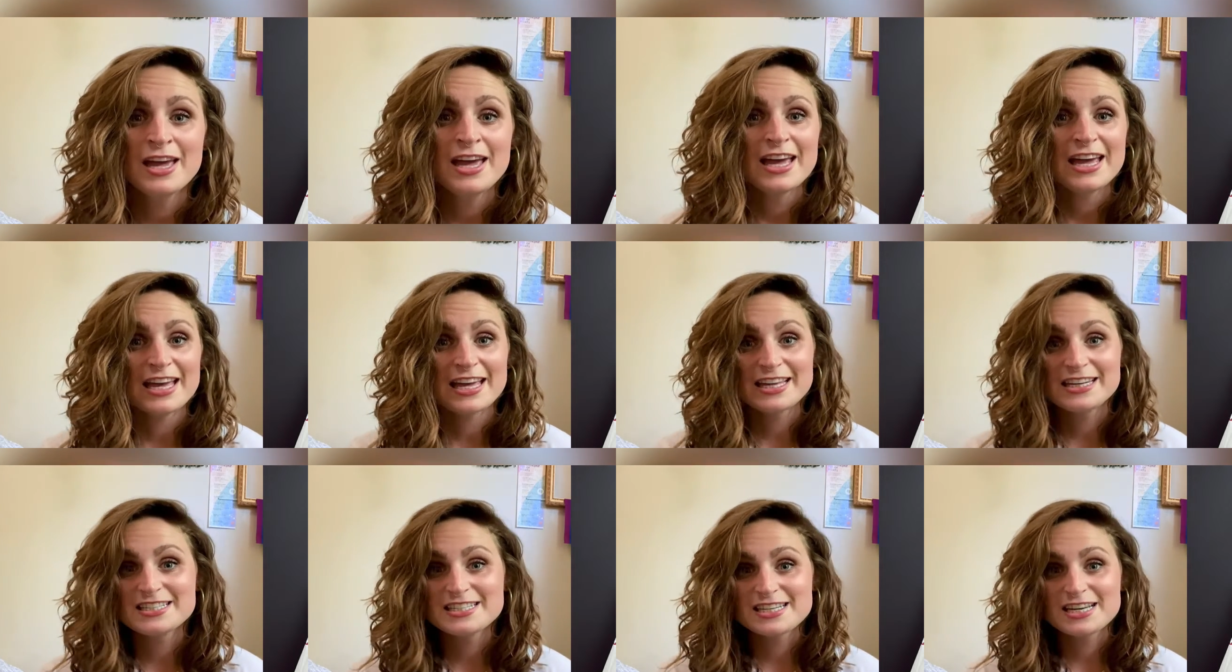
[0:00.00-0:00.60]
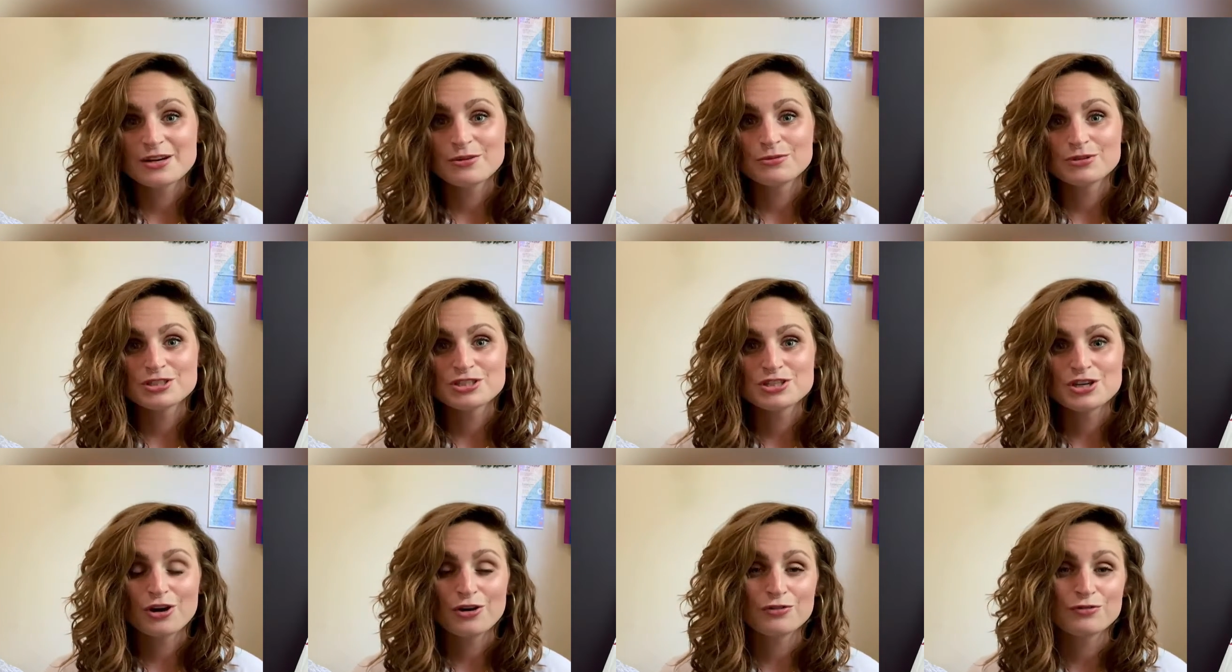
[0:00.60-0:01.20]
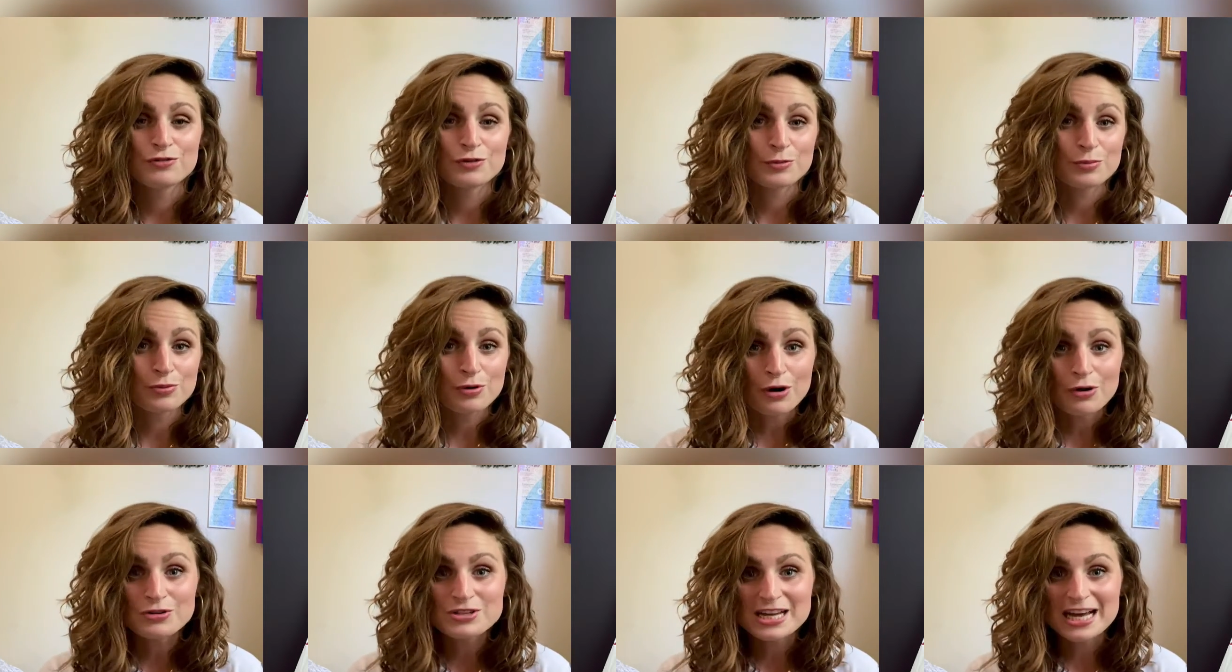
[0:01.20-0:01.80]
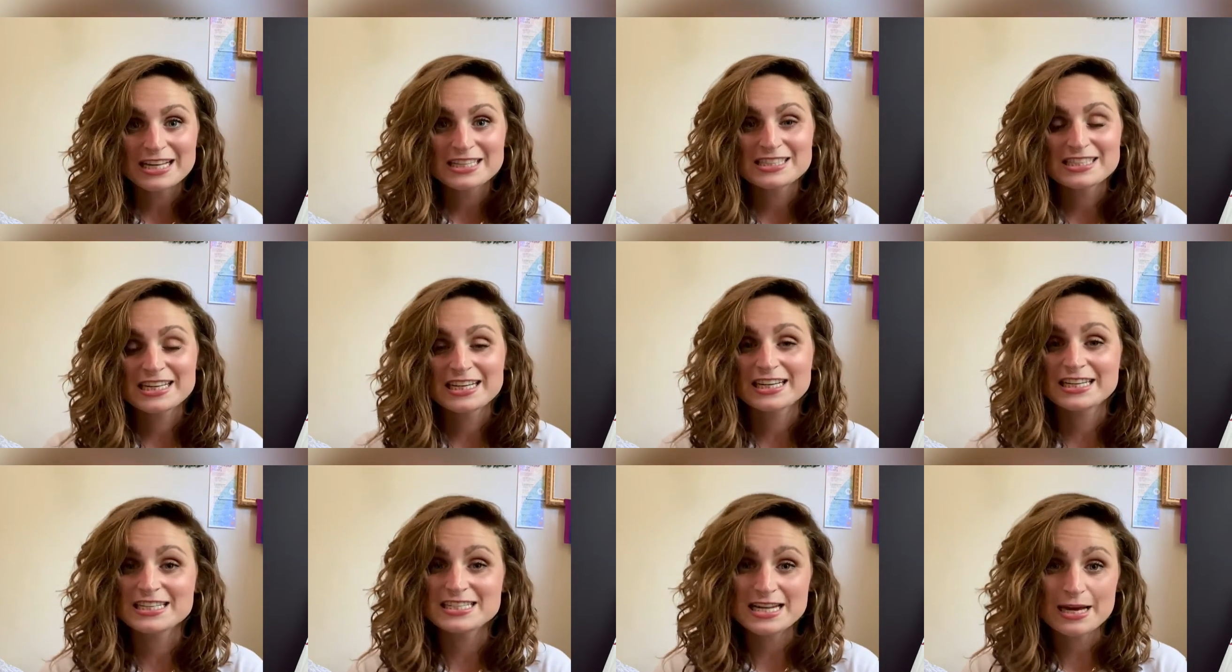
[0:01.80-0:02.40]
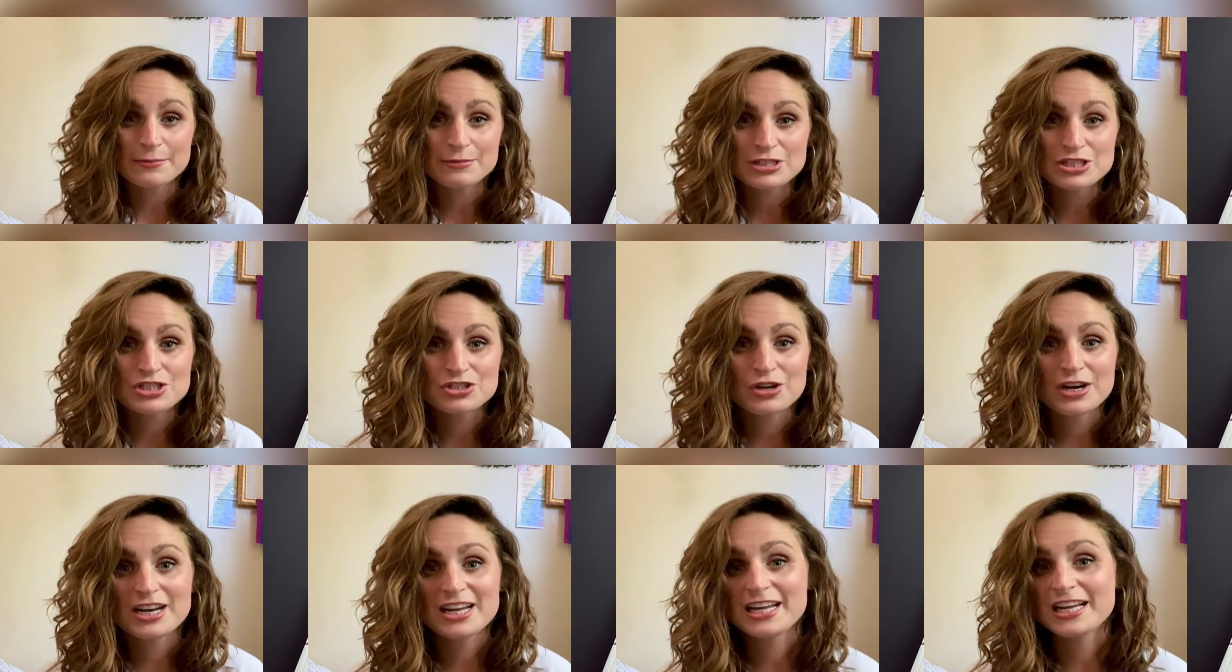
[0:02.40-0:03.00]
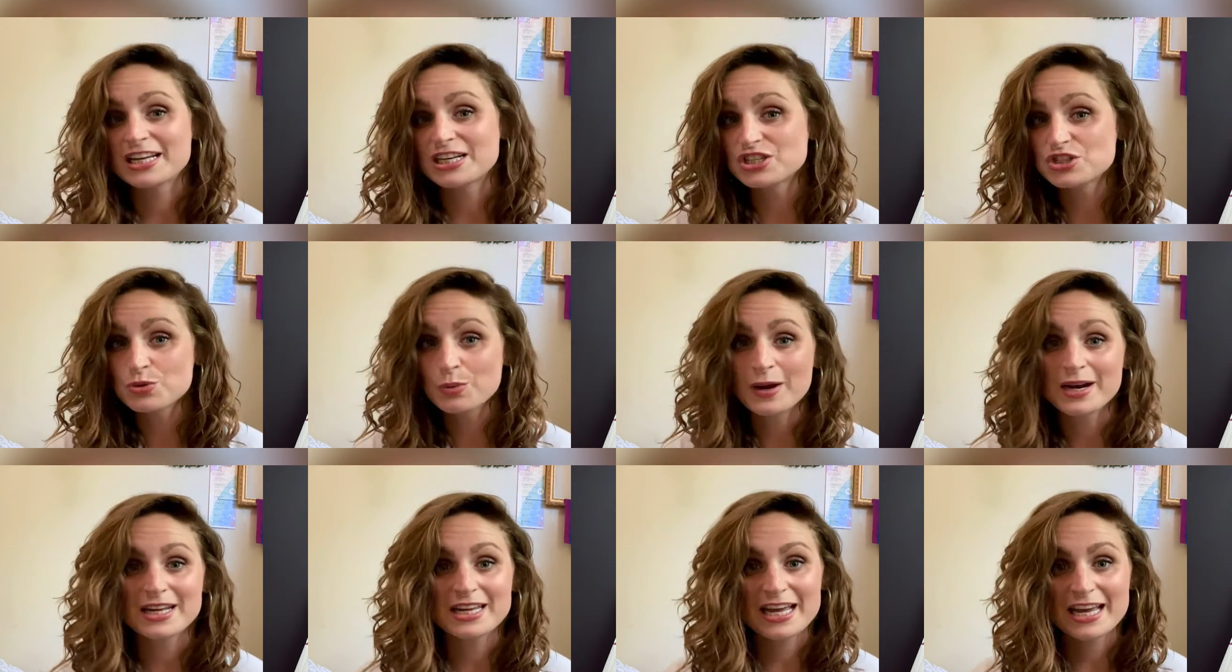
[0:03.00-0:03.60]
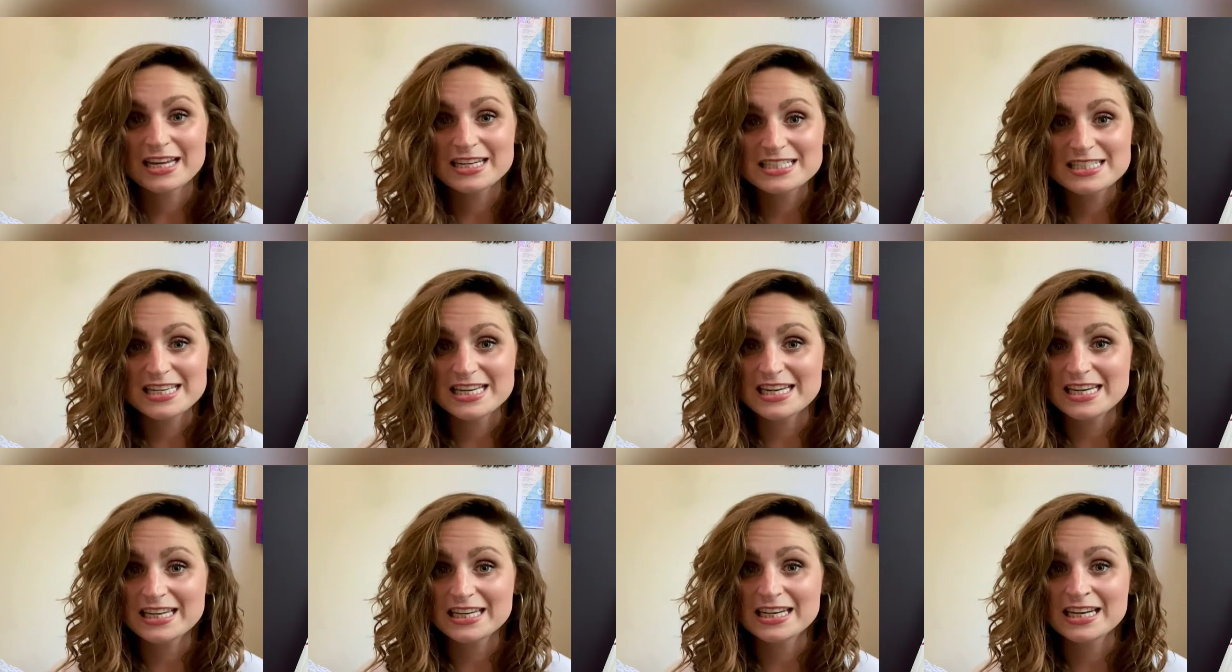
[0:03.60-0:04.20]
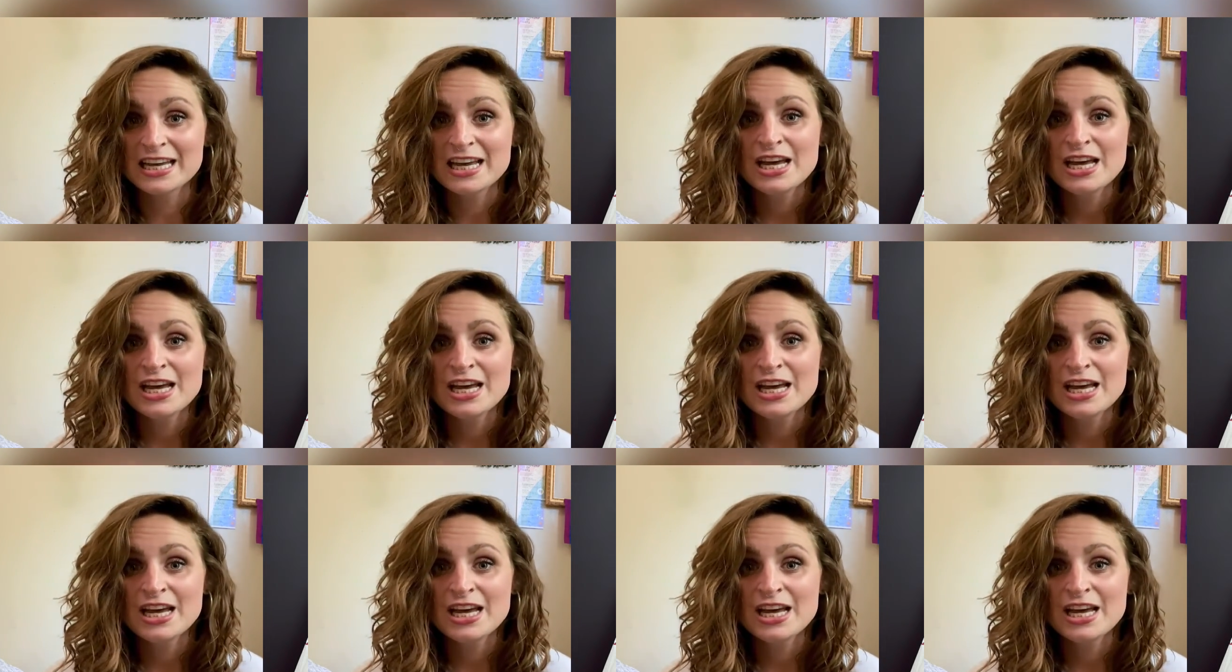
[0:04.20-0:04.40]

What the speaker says: India was known for protesting and demonstrating in 2018